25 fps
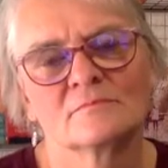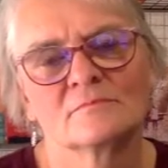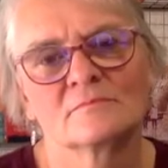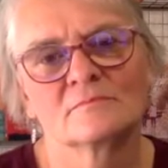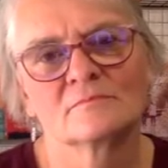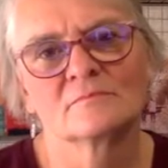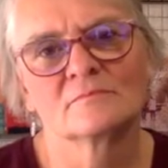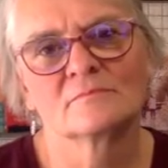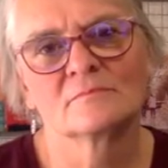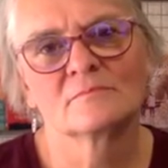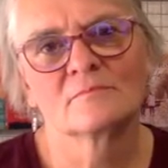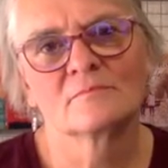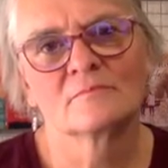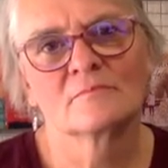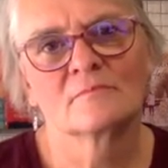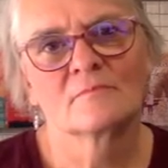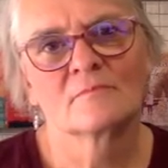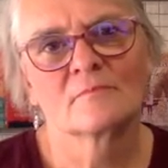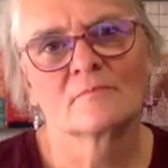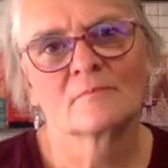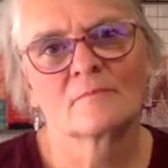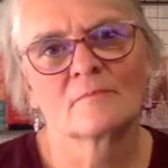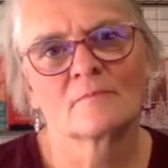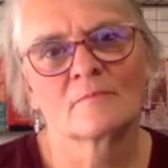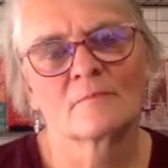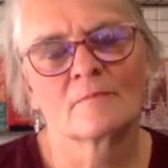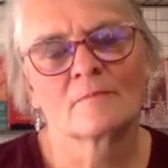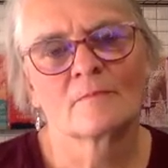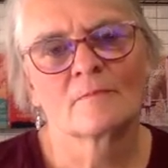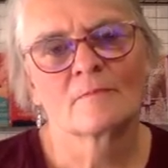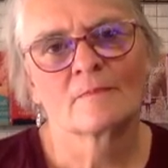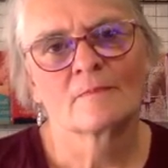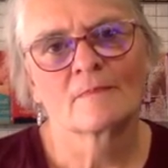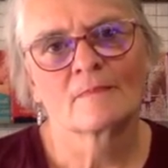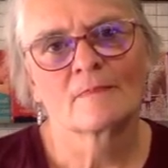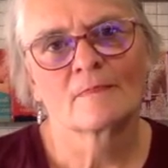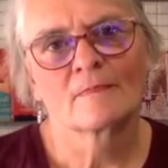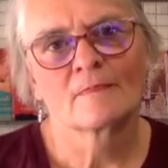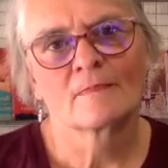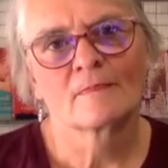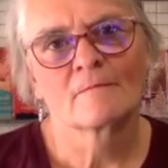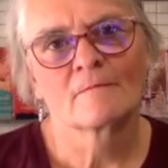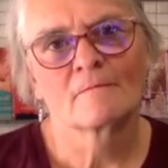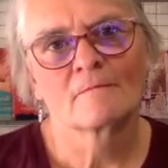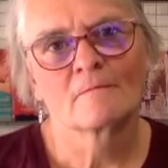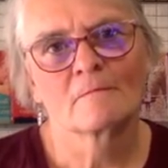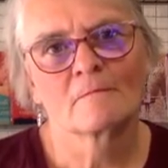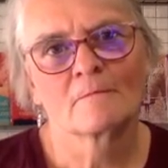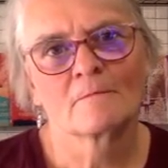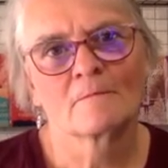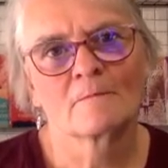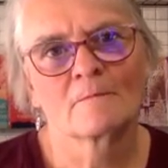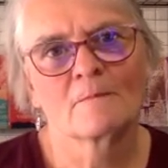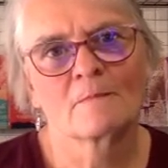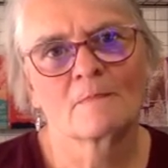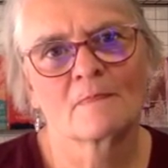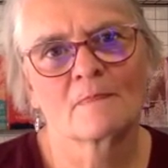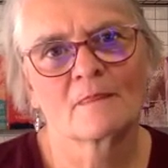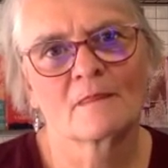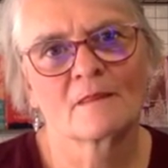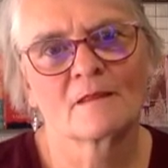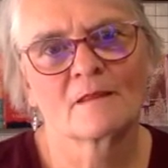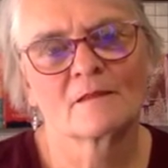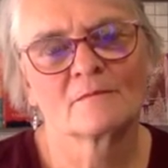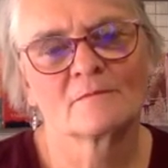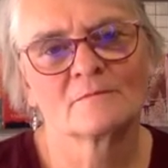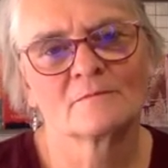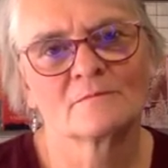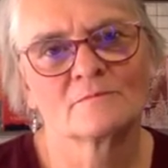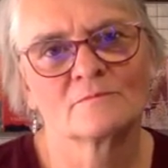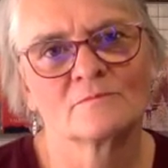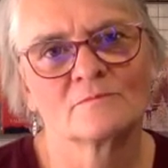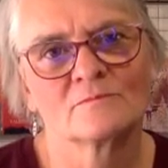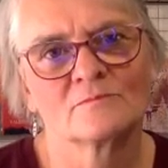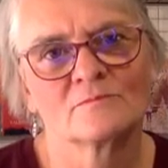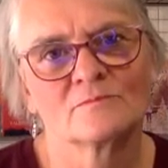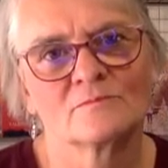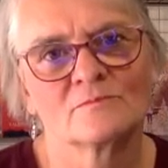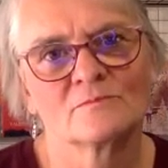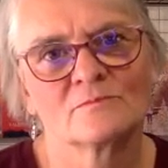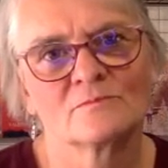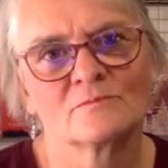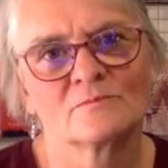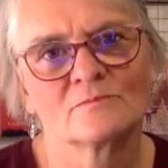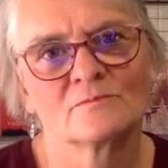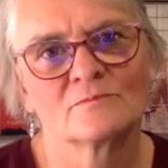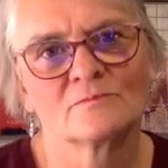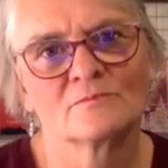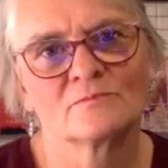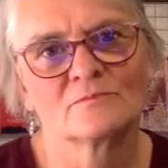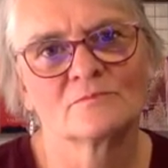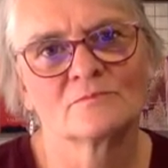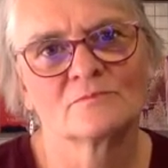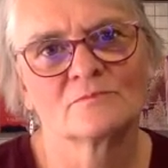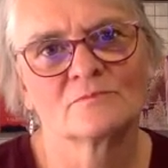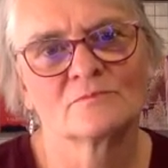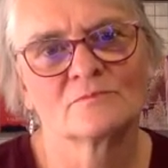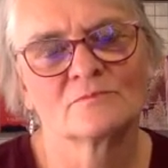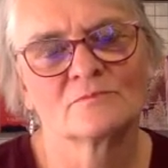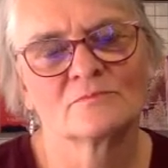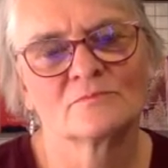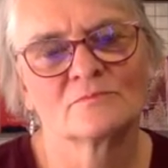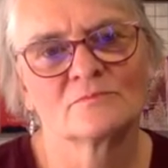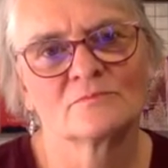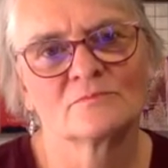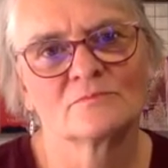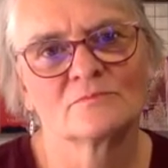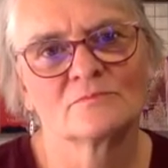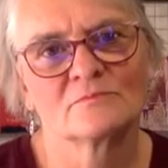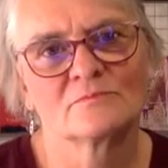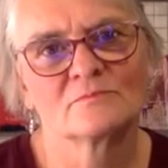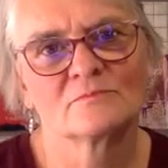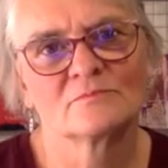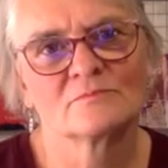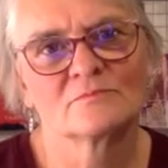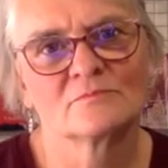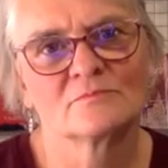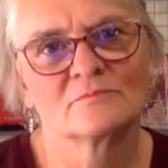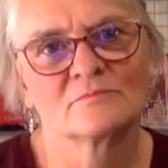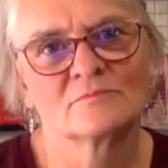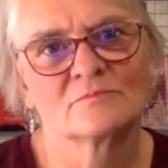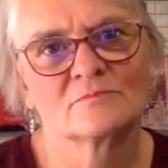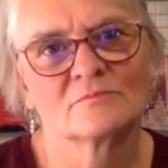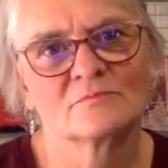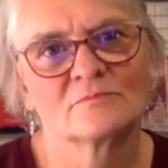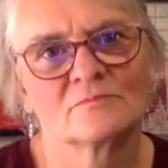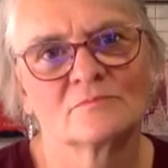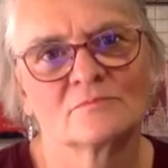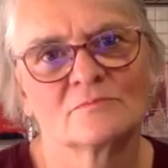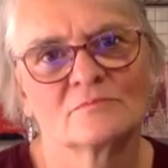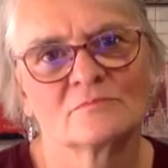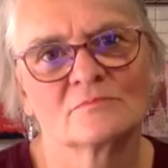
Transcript: This person isn't speaking.